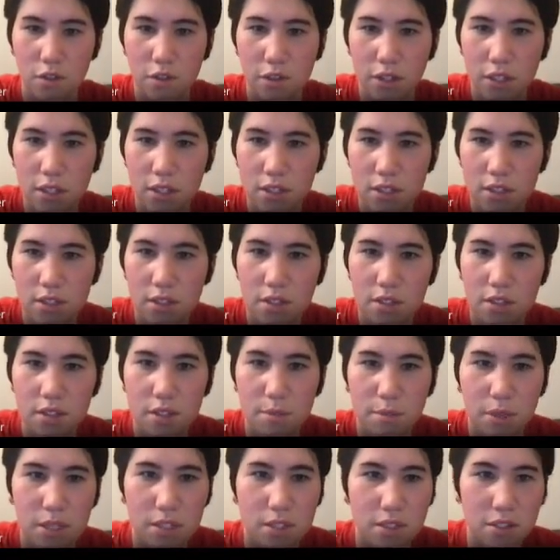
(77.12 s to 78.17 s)
you can still see
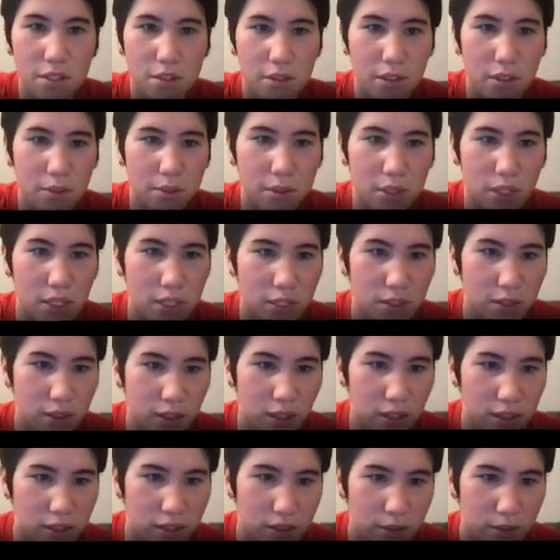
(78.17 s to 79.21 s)
my screen when I do
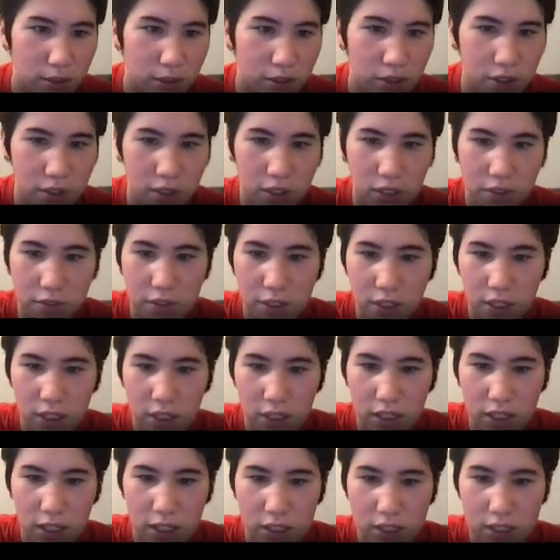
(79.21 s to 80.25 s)
that, so we'll just leave it
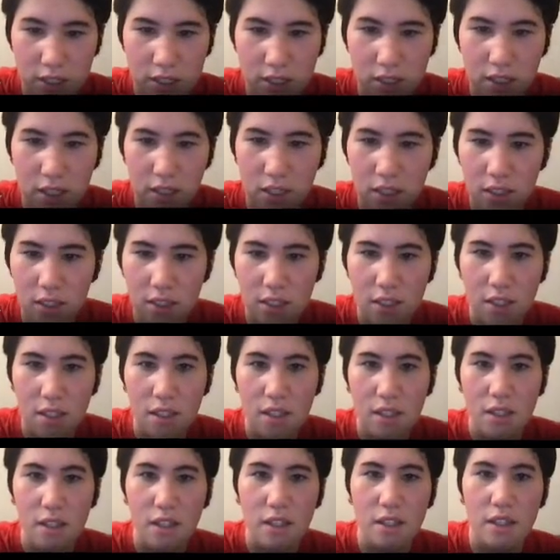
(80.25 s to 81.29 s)
like this.
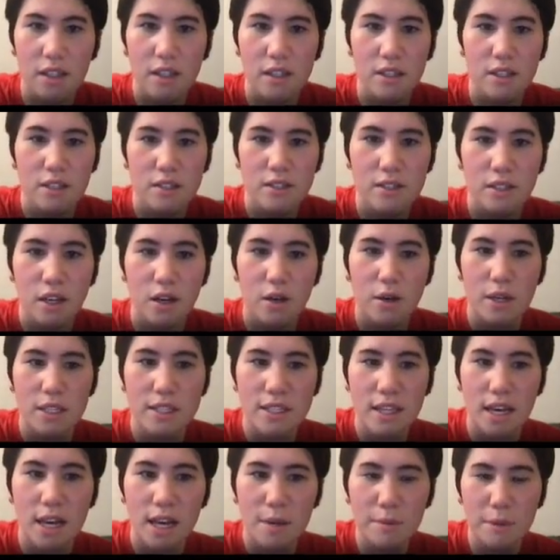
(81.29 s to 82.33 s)
So
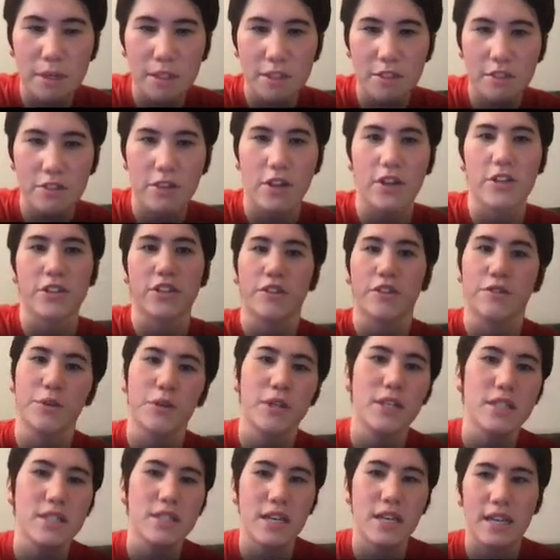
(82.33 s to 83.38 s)
atomic structure, if you
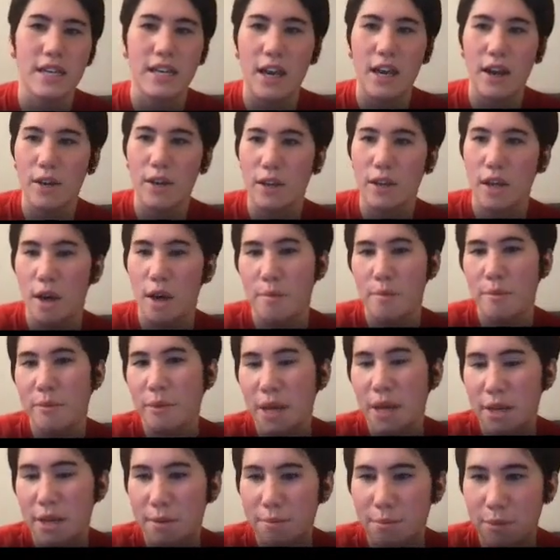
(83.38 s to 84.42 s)
want to take out
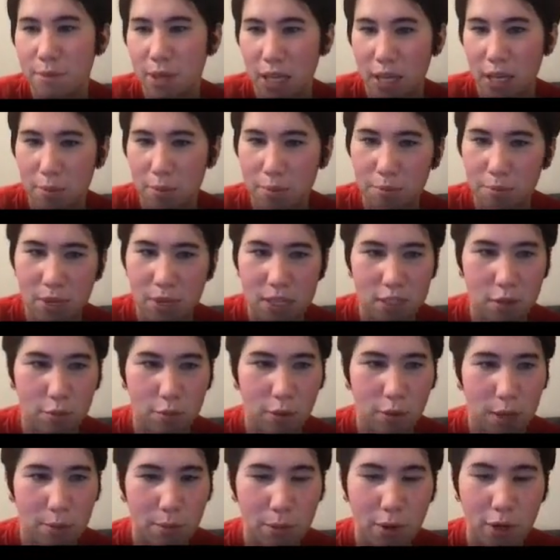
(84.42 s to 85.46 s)
like a piece
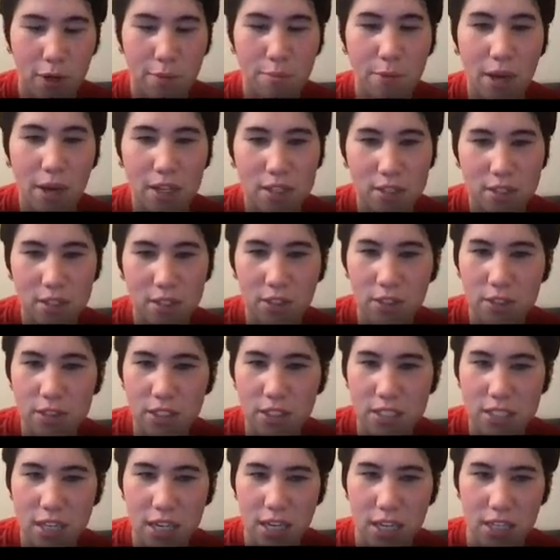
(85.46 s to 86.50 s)
of paper and pencil
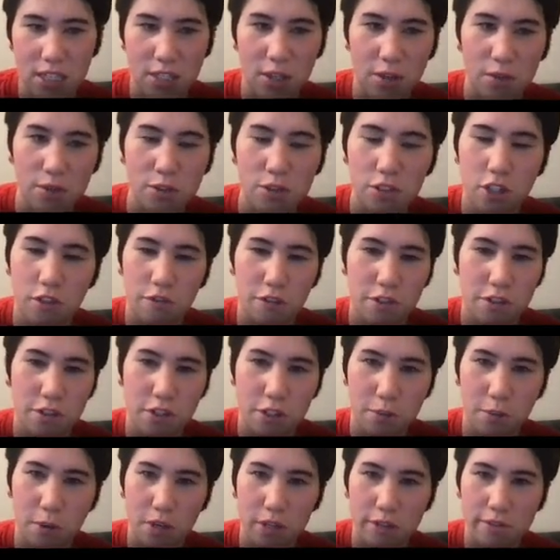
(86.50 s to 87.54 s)
to take notes, or if you
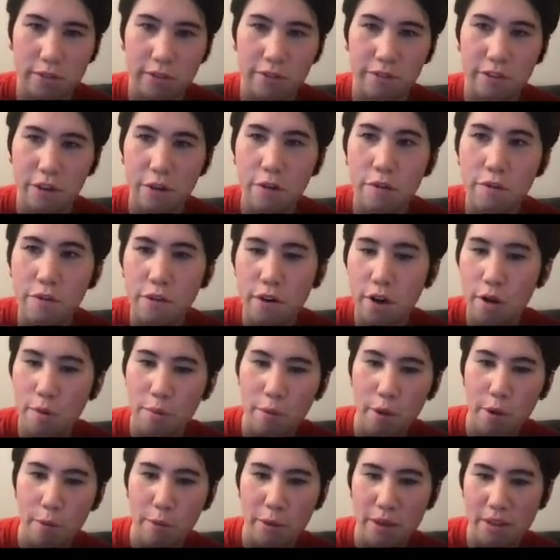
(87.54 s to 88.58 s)
just want to review for a
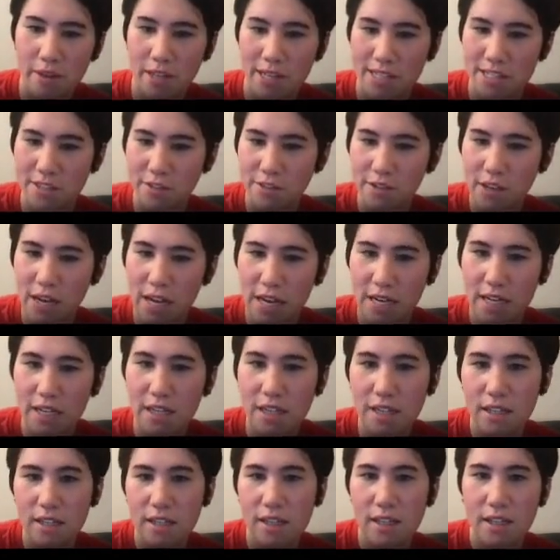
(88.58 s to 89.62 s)
moment, that's
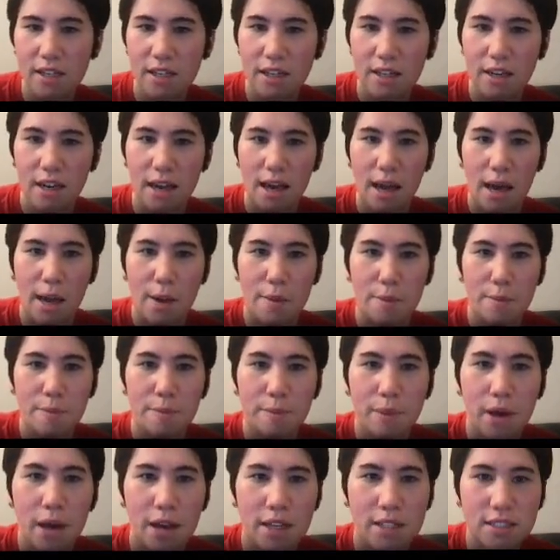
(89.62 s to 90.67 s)
fine.
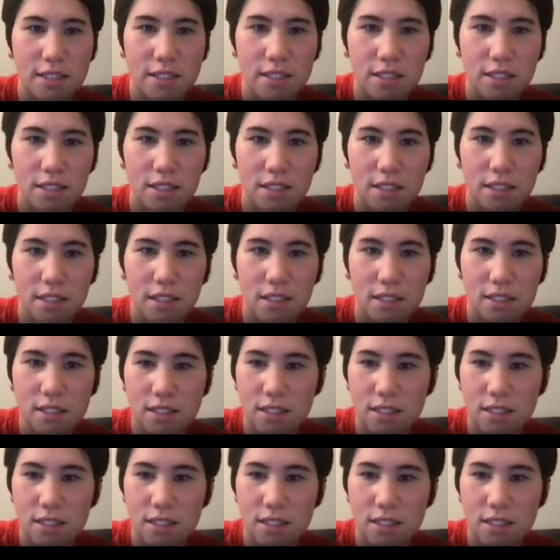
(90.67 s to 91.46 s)
But let's